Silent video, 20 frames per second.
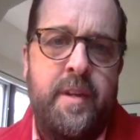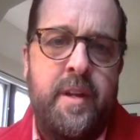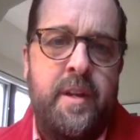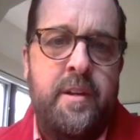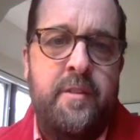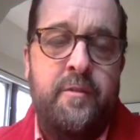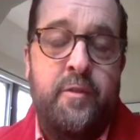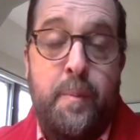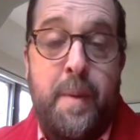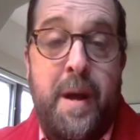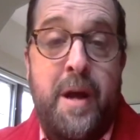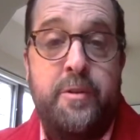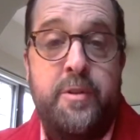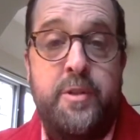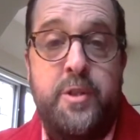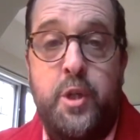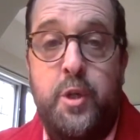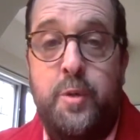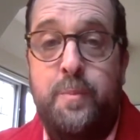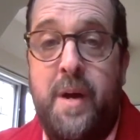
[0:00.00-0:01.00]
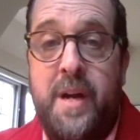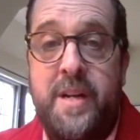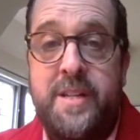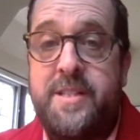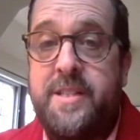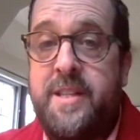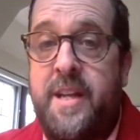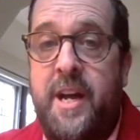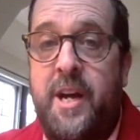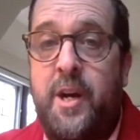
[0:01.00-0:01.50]
For about 2 months
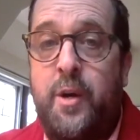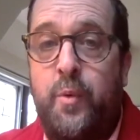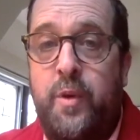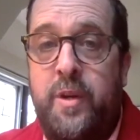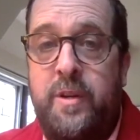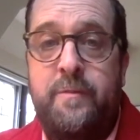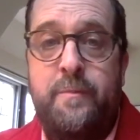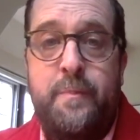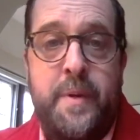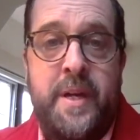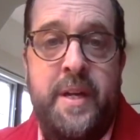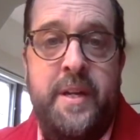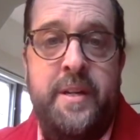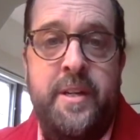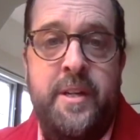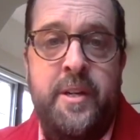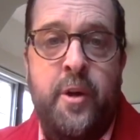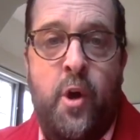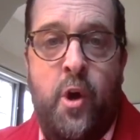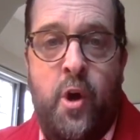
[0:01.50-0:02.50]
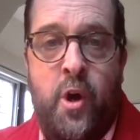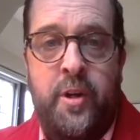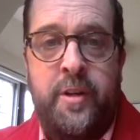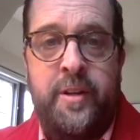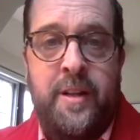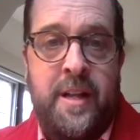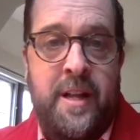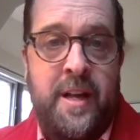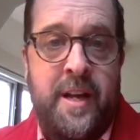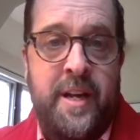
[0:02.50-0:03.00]
now, we've been an
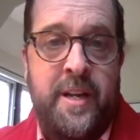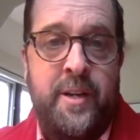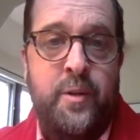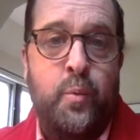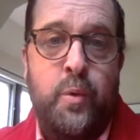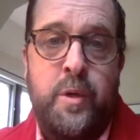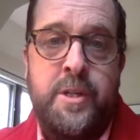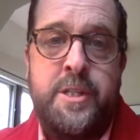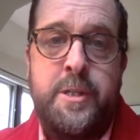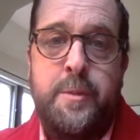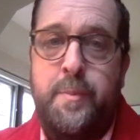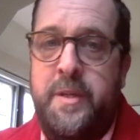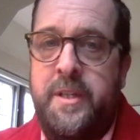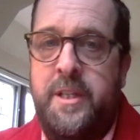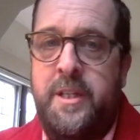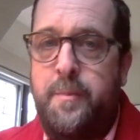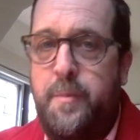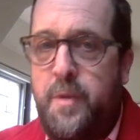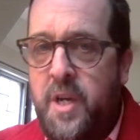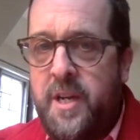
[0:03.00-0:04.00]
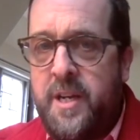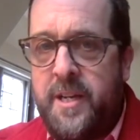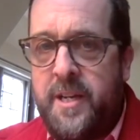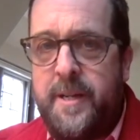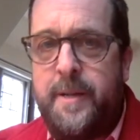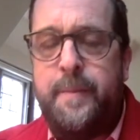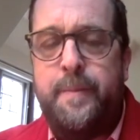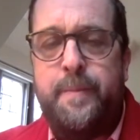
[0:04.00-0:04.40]
online worshiping community.